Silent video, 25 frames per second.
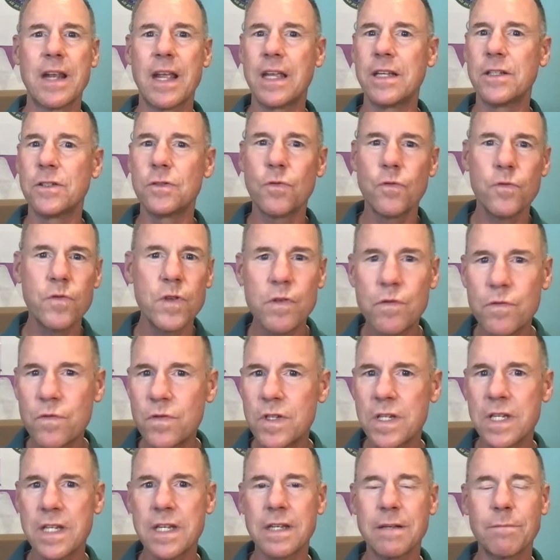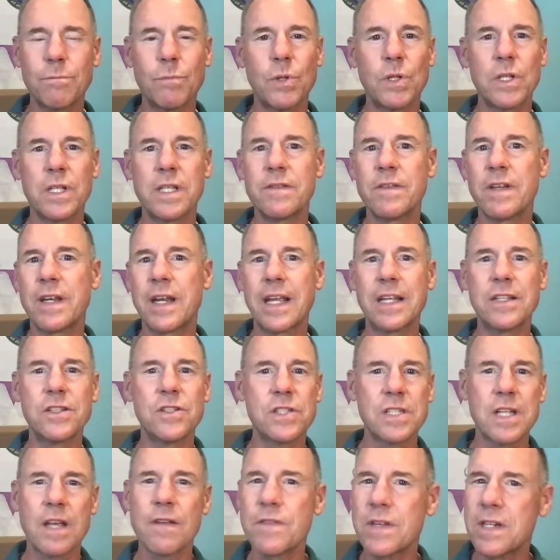age 50 and believe at age
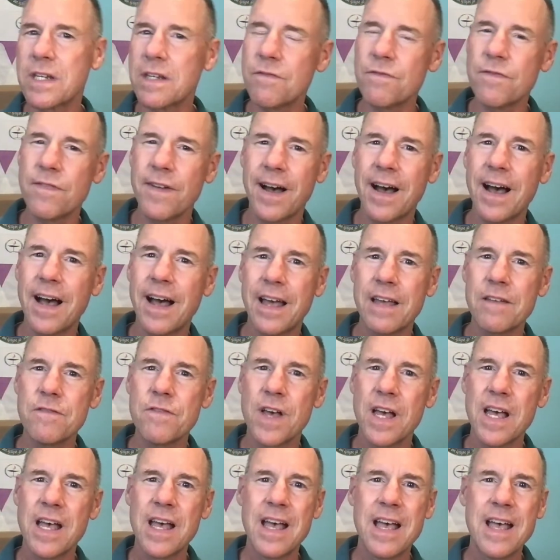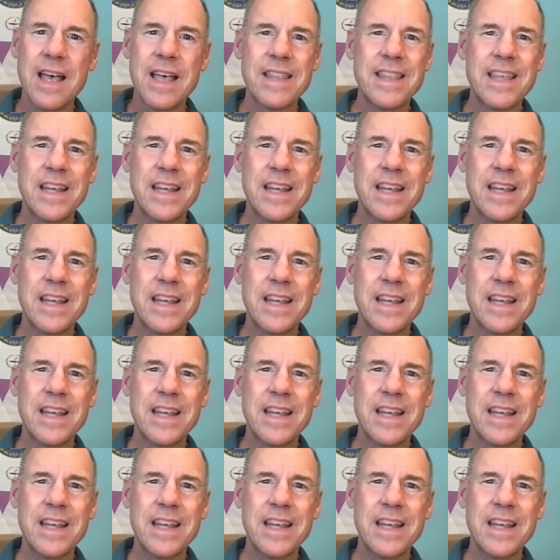75,